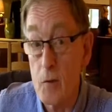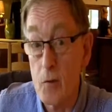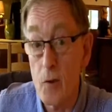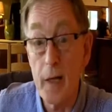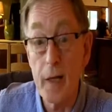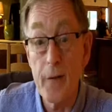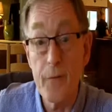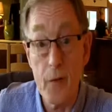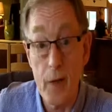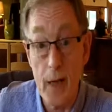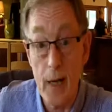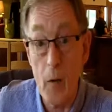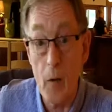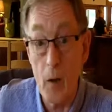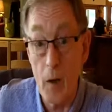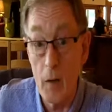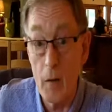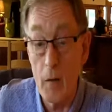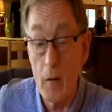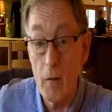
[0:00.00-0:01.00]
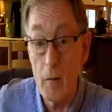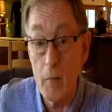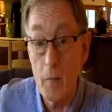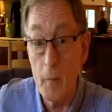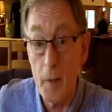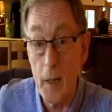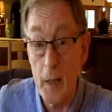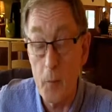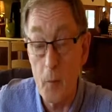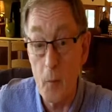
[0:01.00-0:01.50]
credit for our
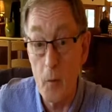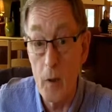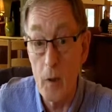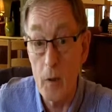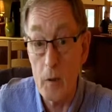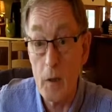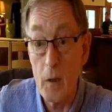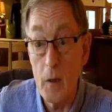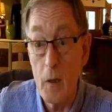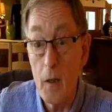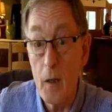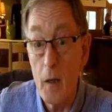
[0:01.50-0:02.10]
paperwork.